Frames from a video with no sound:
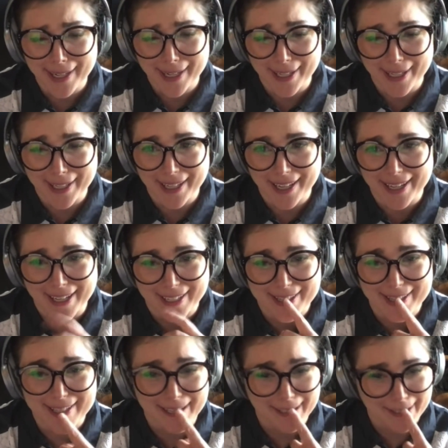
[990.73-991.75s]
I
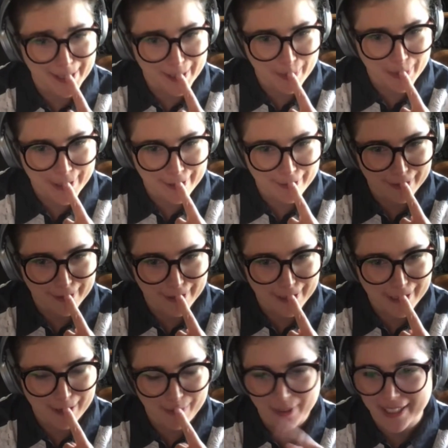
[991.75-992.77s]
accidentally pinned for
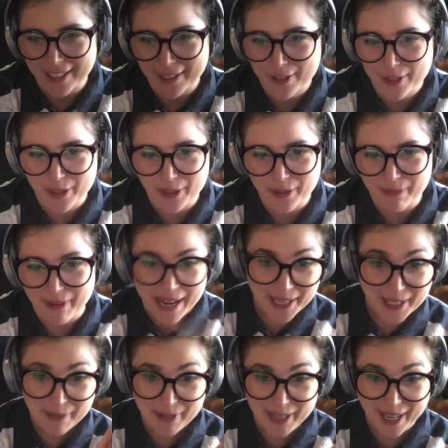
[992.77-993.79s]
a couple extra
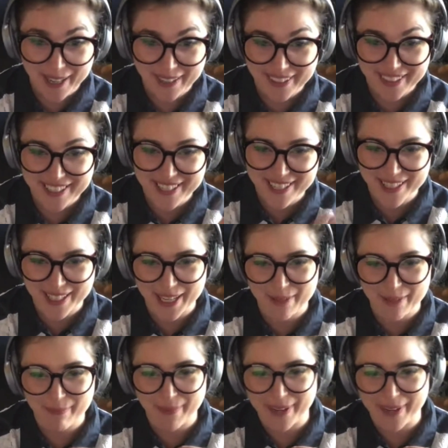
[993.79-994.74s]
random colors, and